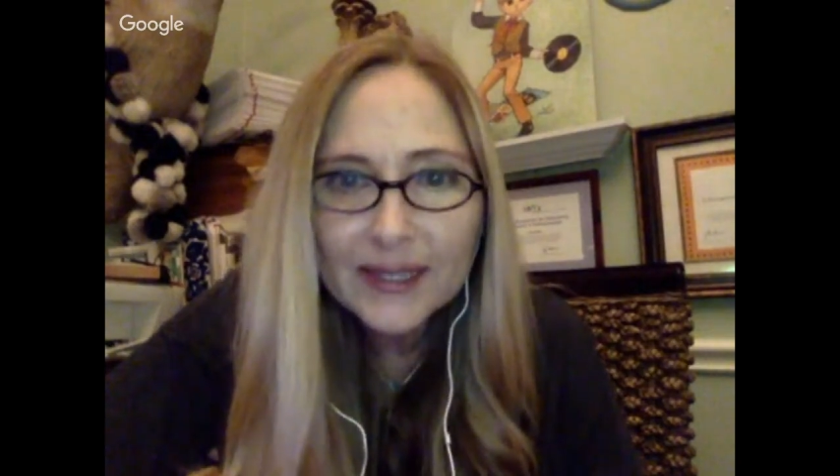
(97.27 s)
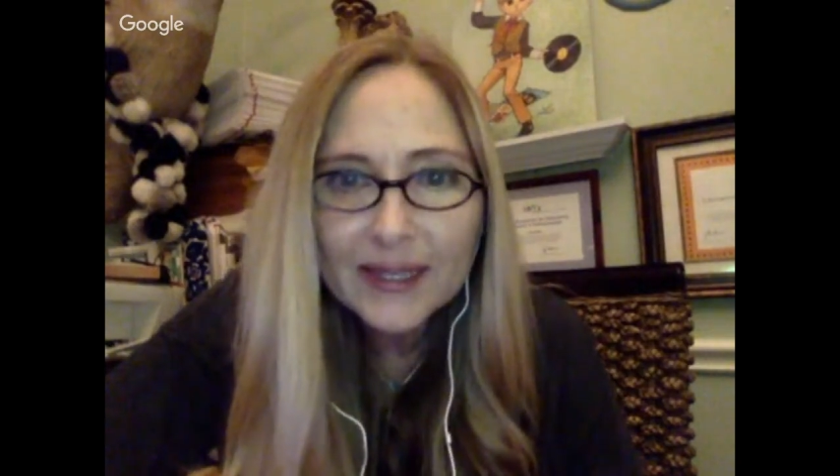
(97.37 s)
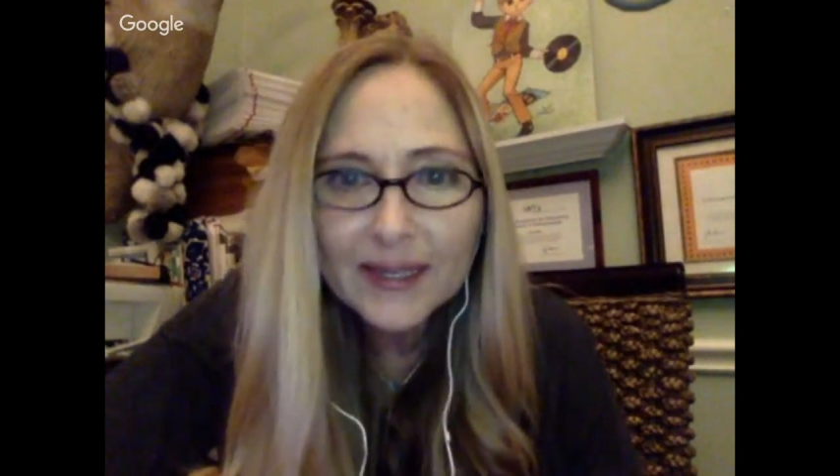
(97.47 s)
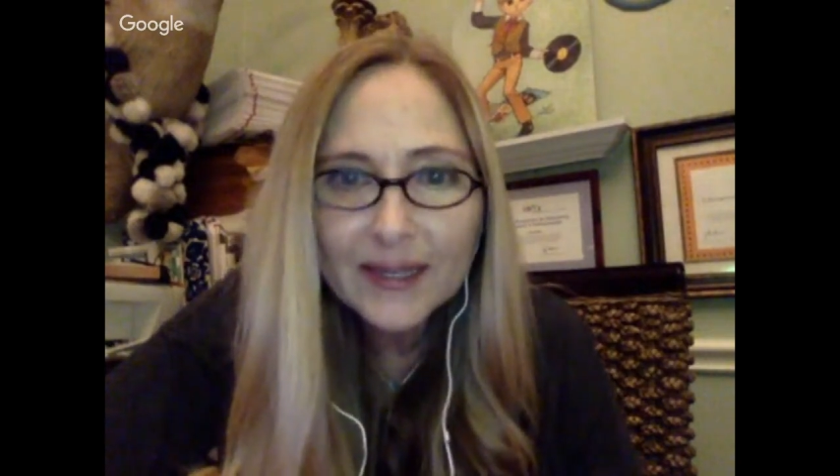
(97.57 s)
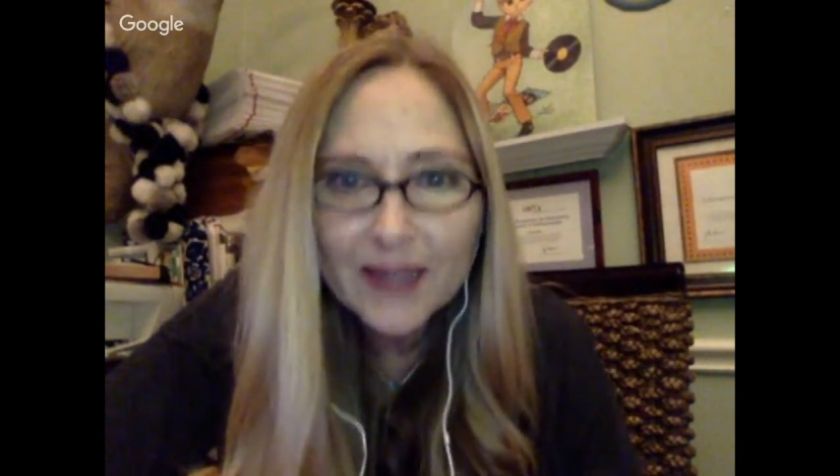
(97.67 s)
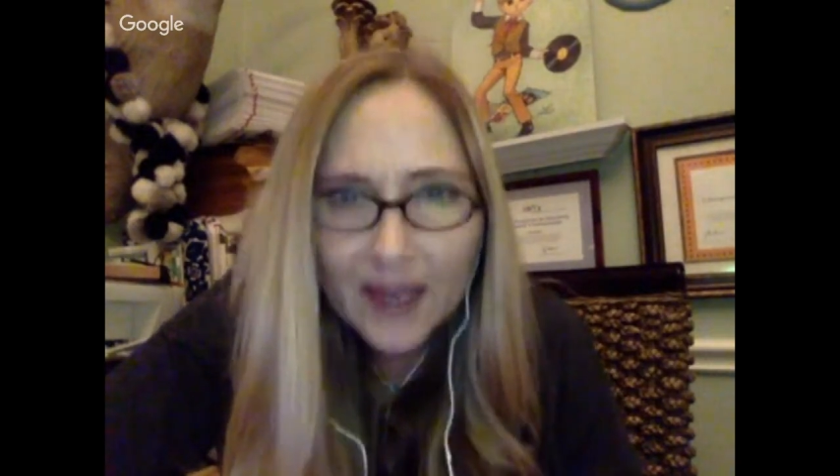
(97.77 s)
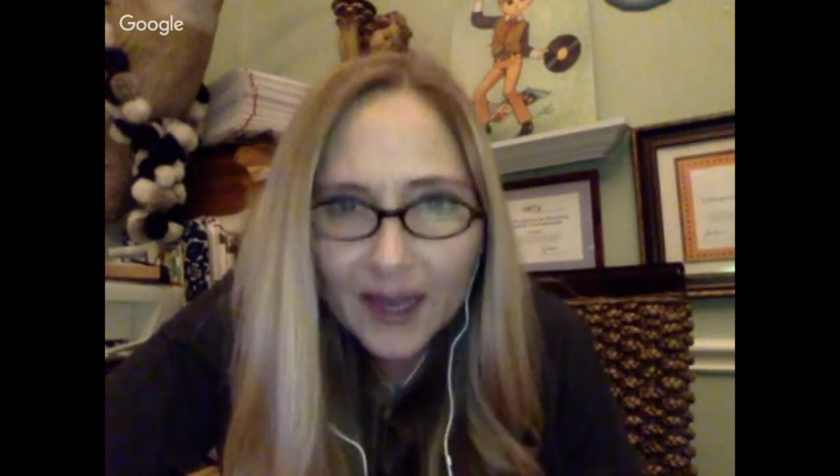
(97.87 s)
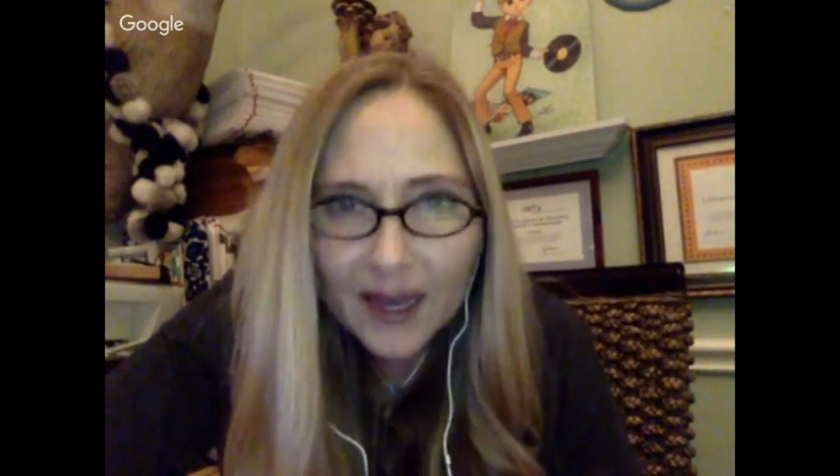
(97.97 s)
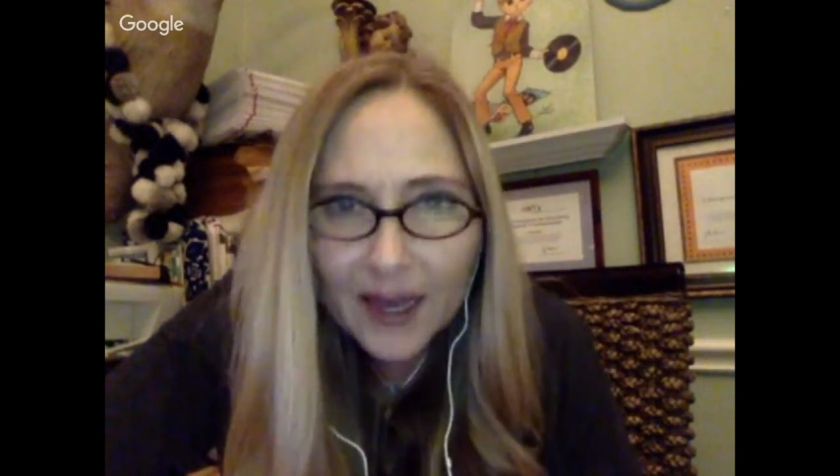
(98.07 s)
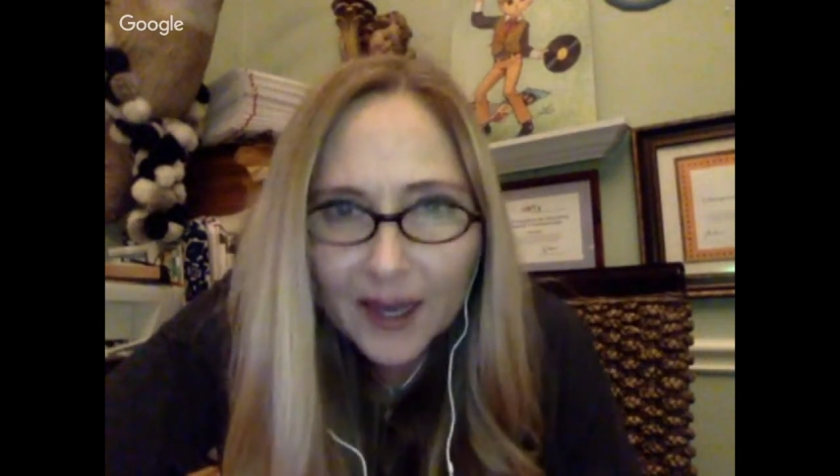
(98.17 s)
and
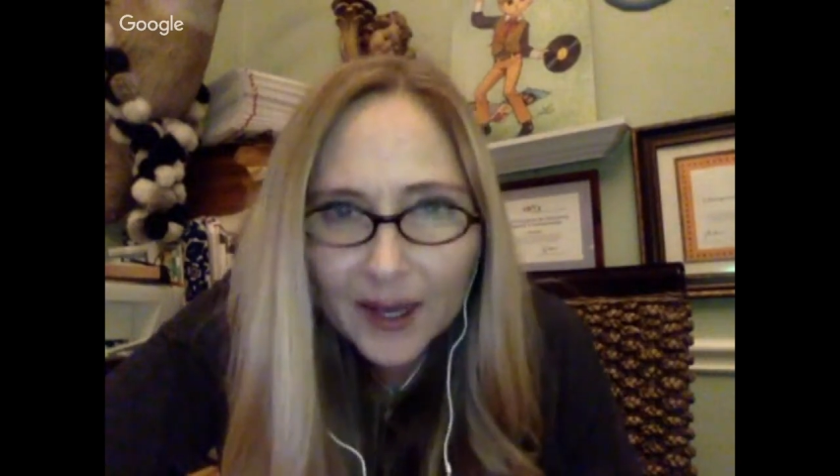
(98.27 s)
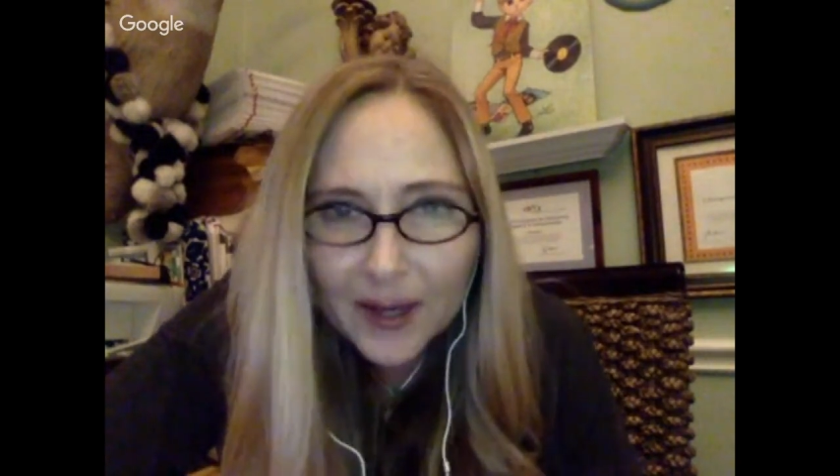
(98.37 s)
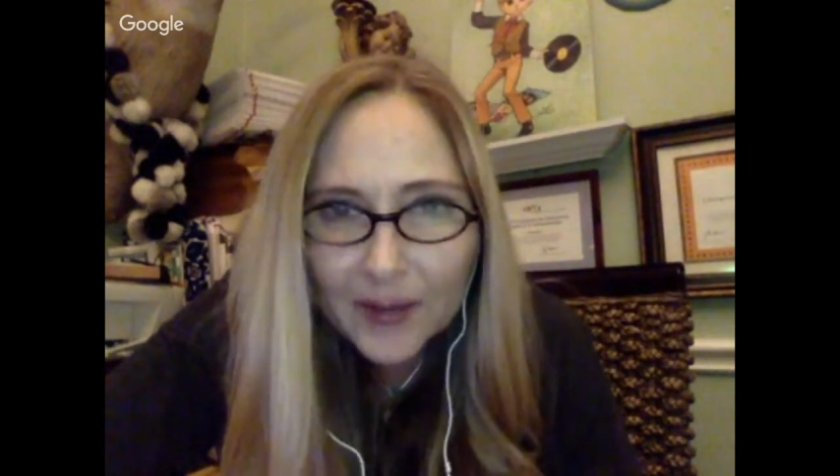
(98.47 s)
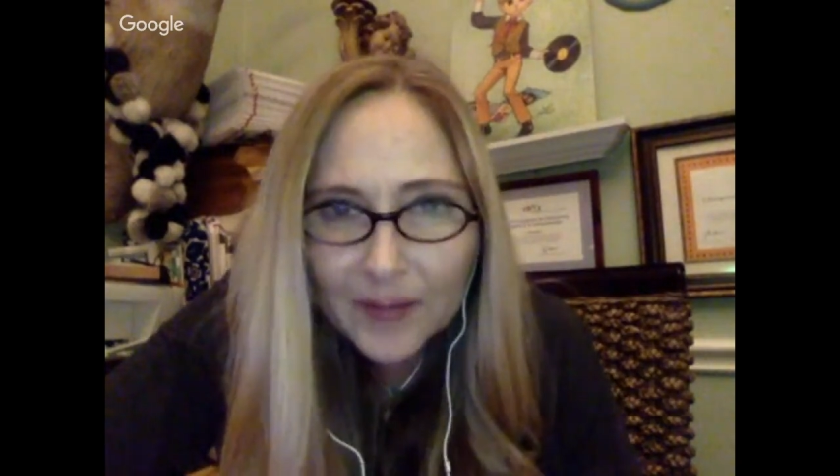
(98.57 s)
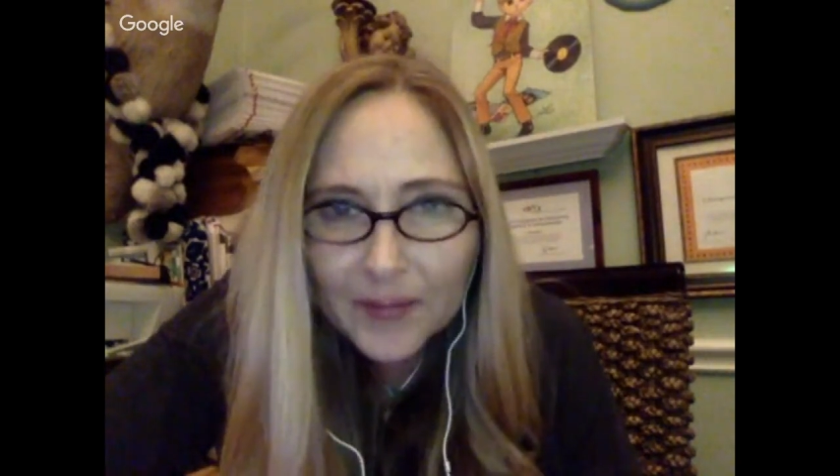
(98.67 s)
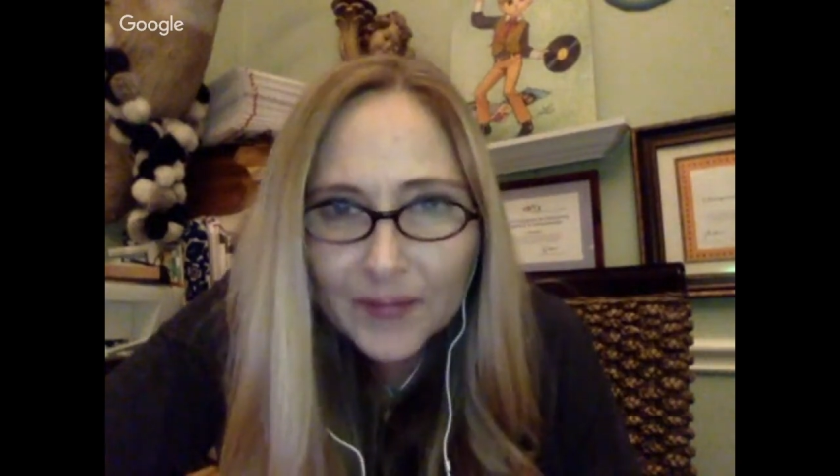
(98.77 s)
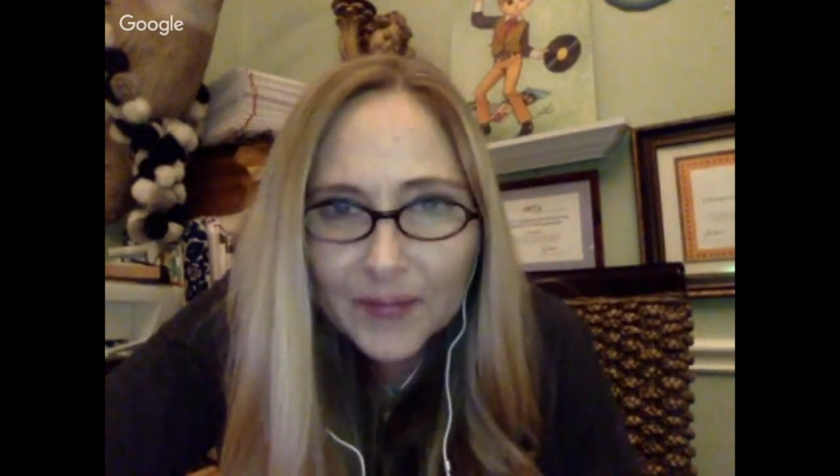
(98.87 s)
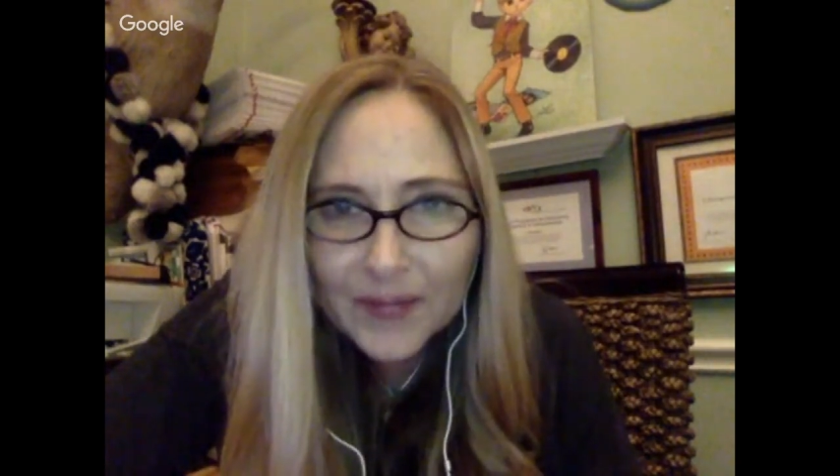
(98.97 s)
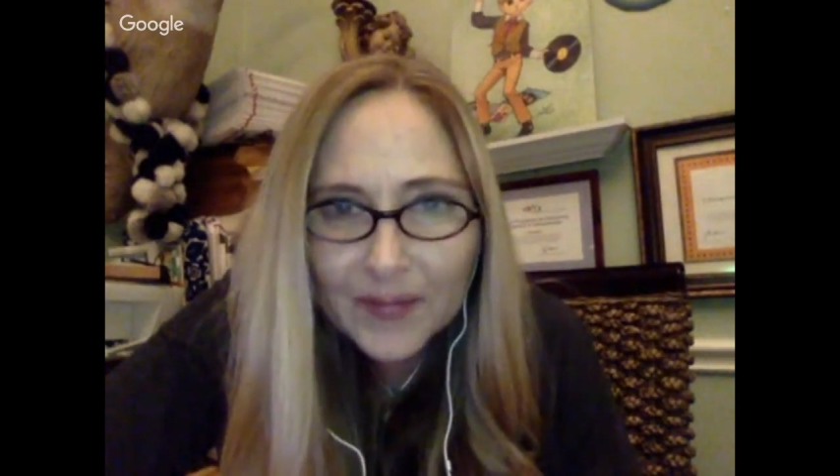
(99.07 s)
um,